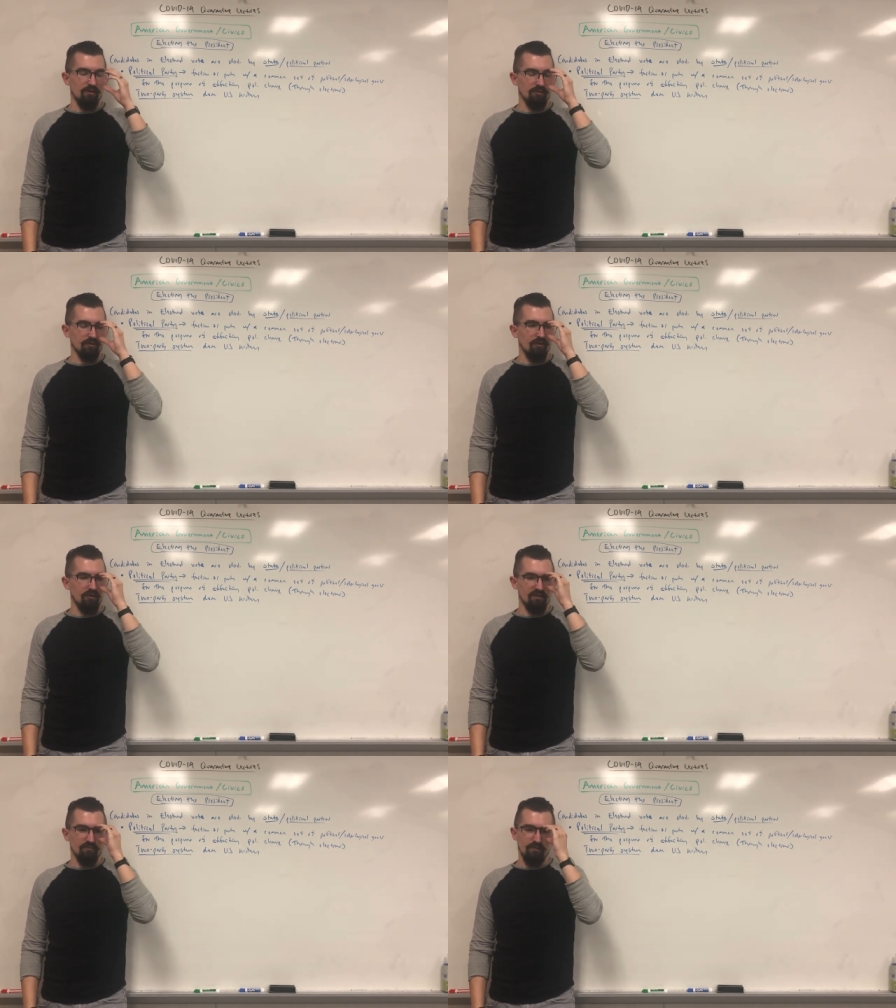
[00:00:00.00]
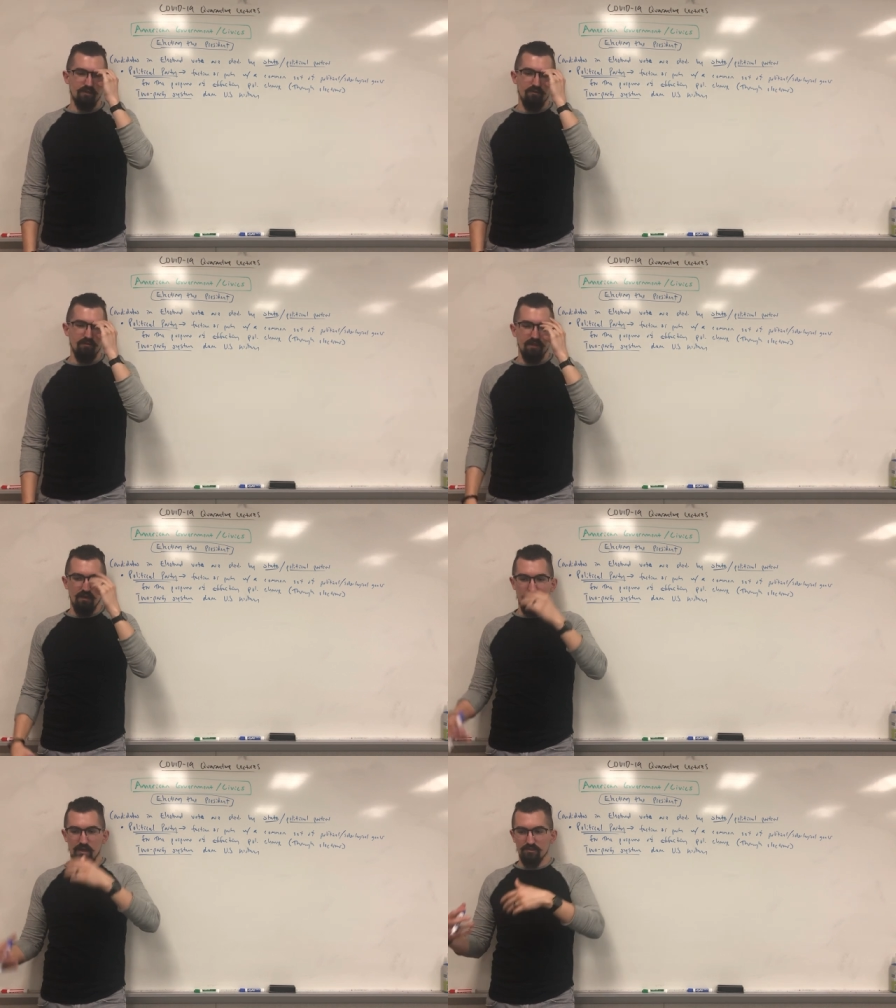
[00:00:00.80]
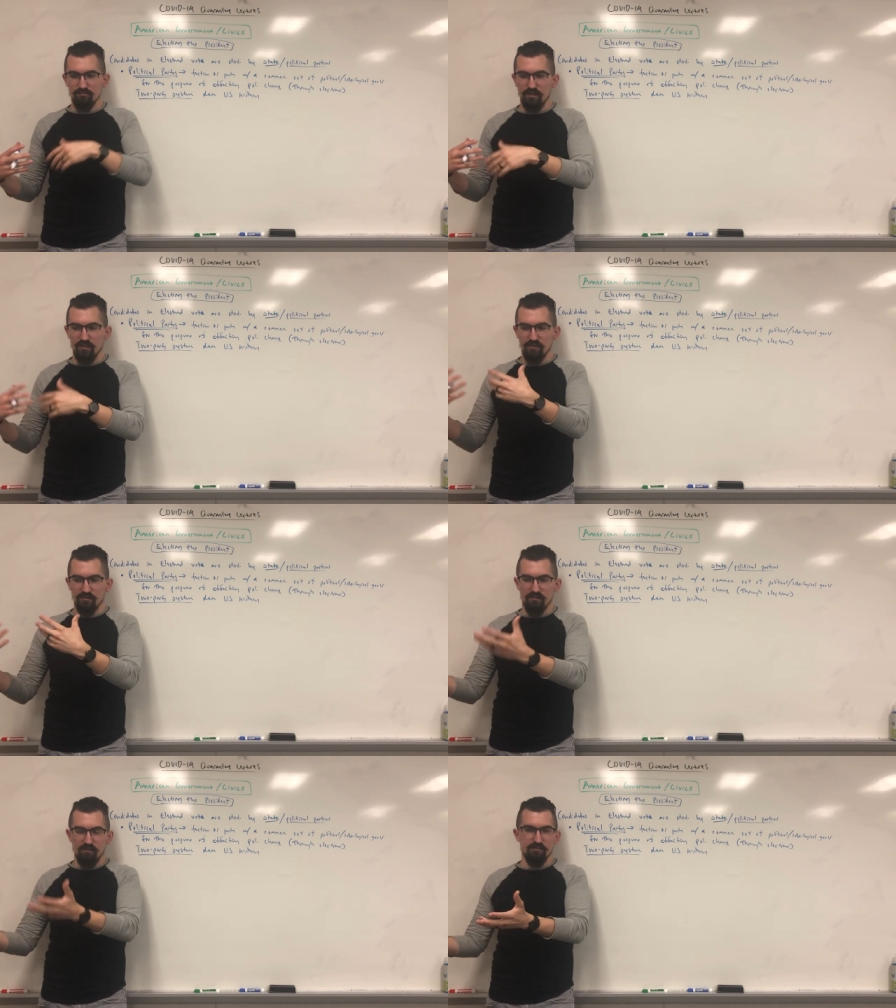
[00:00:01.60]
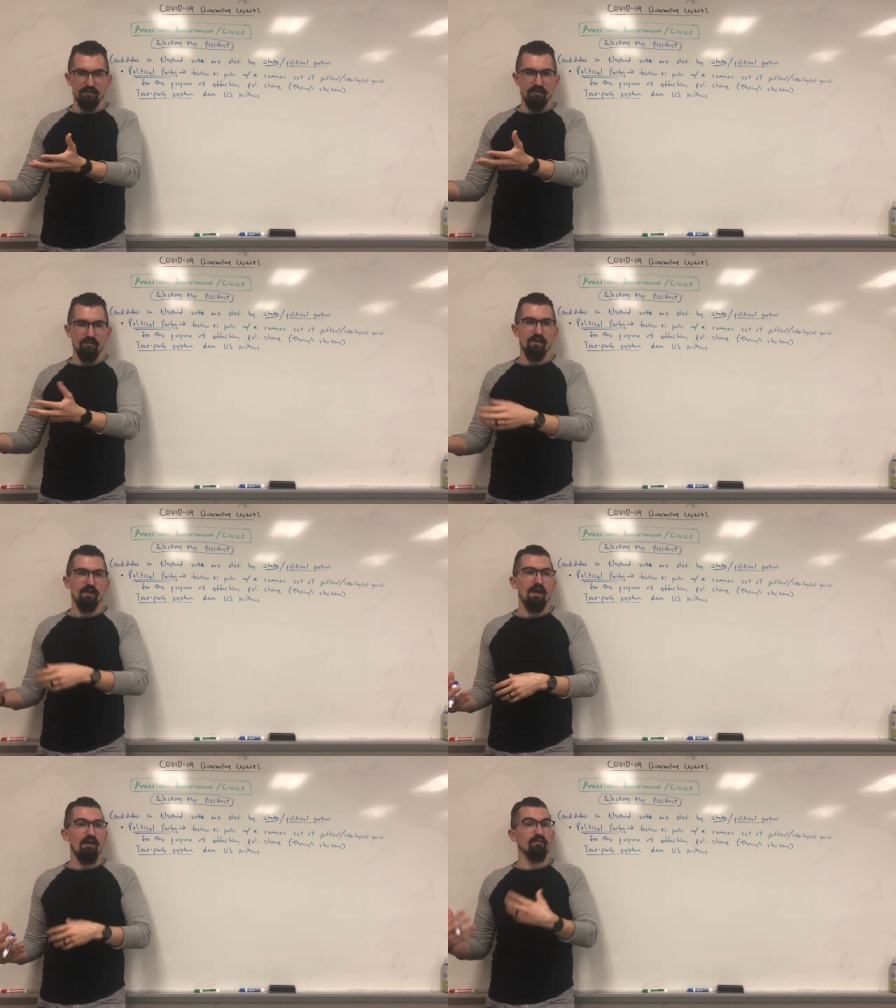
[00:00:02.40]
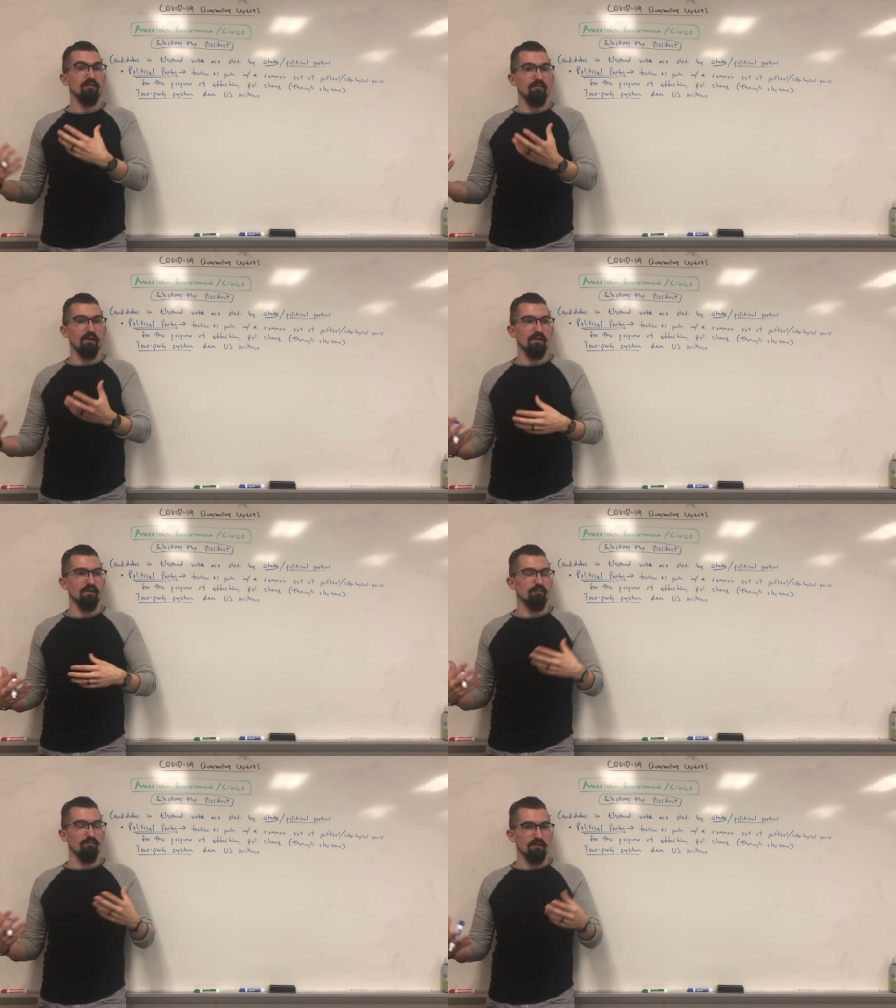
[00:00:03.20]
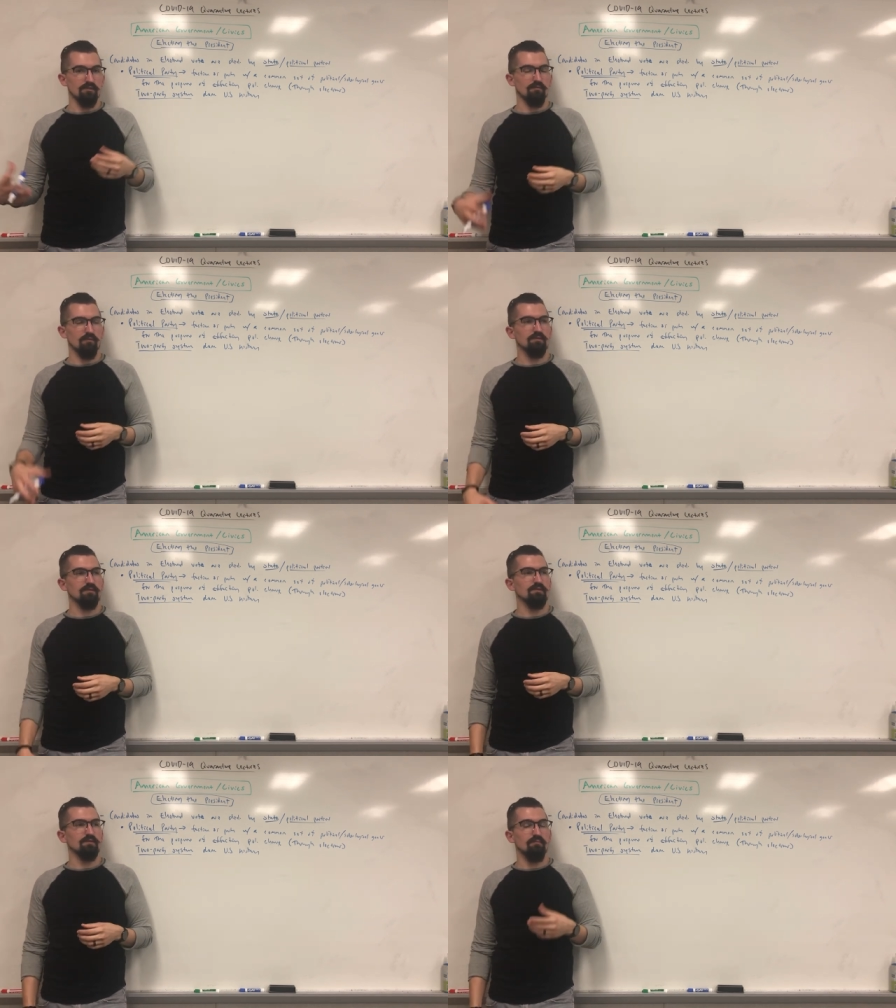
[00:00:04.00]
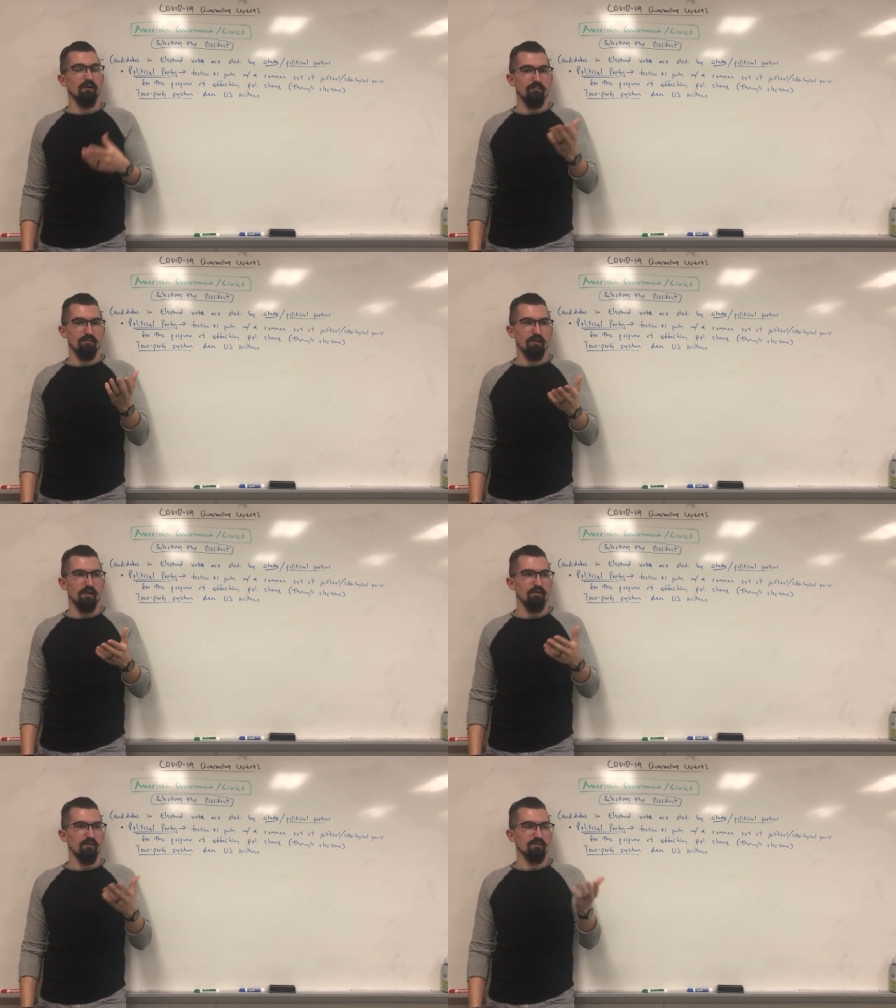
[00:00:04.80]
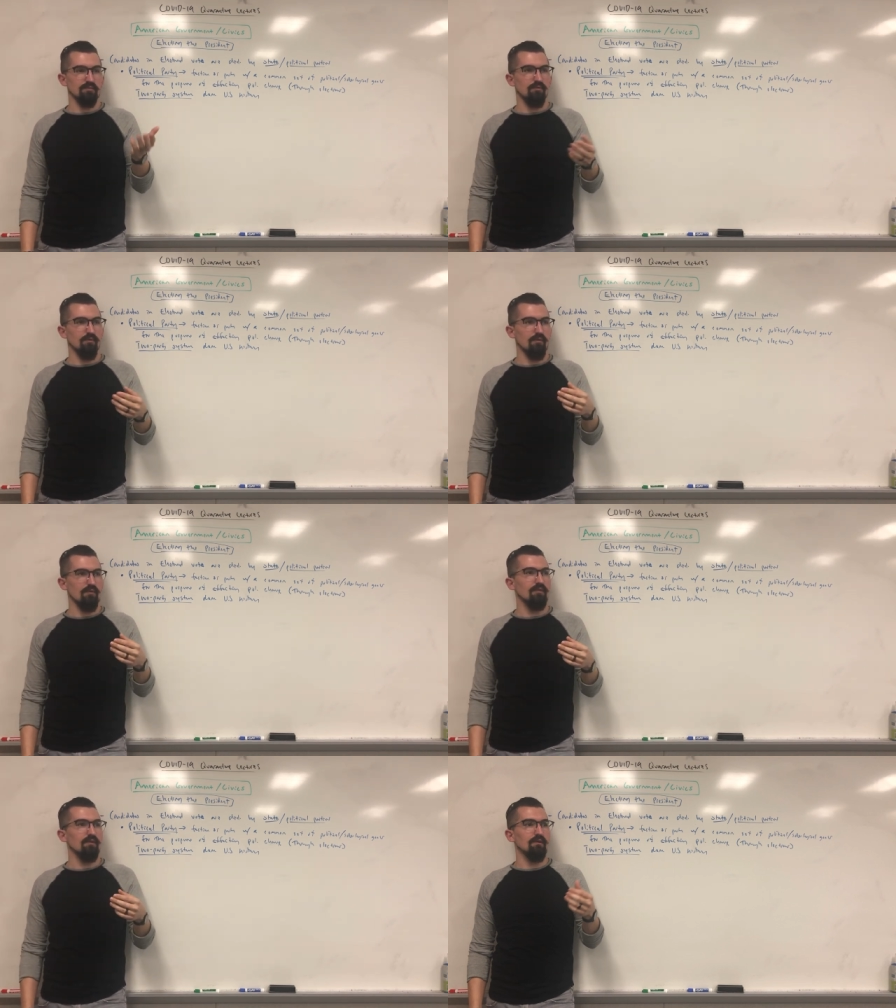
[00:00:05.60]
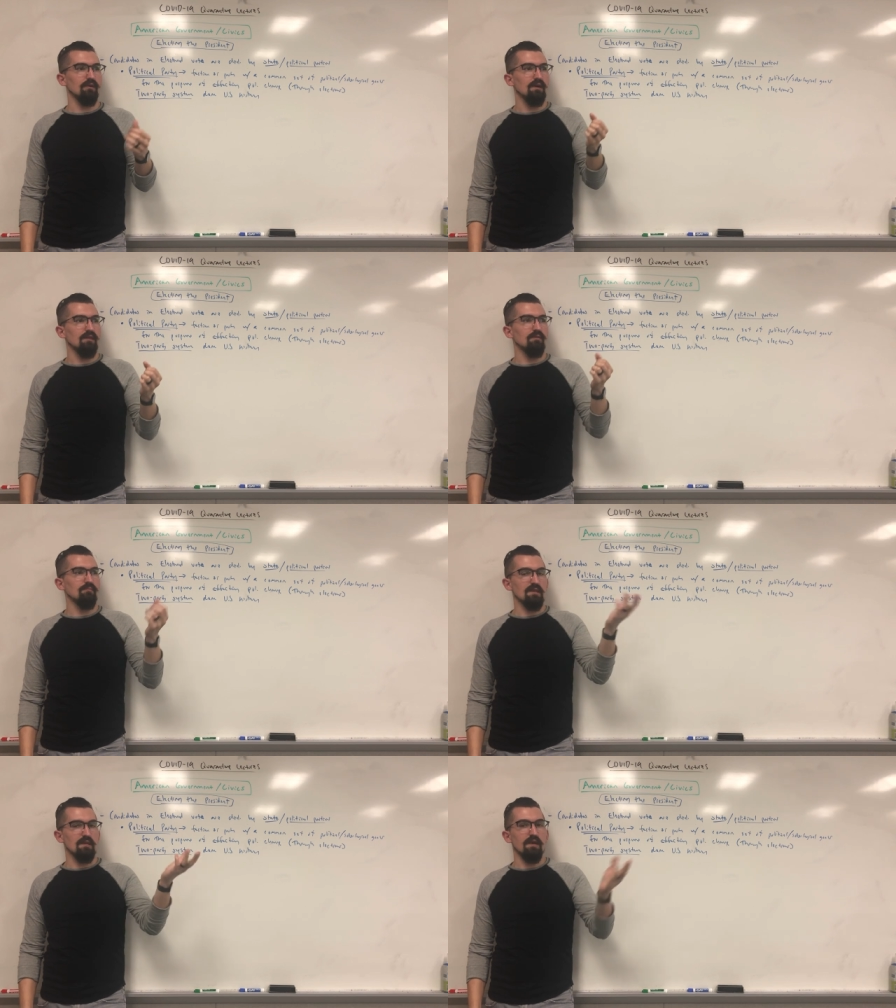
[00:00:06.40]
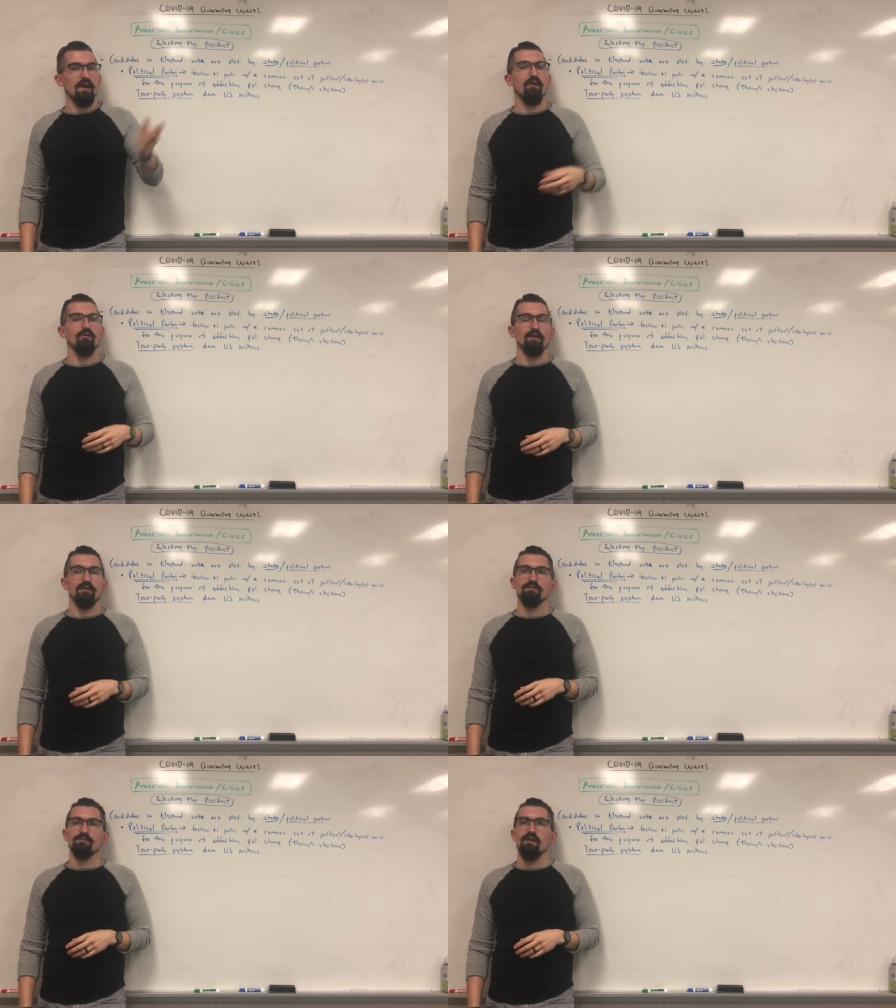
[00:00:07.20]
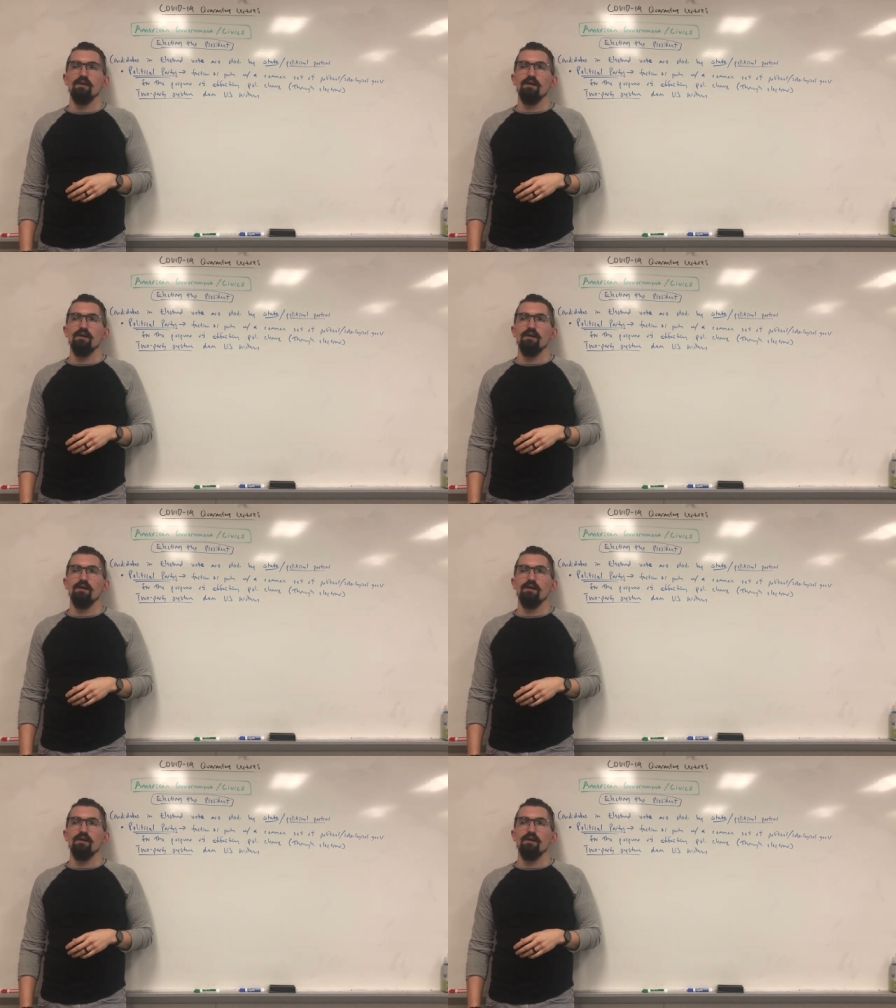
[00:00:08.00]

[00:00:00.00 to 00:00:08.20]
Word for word: regarding, you know, them actually getting stuff done, having the money, the resources, the popularity, the support, the media outlets,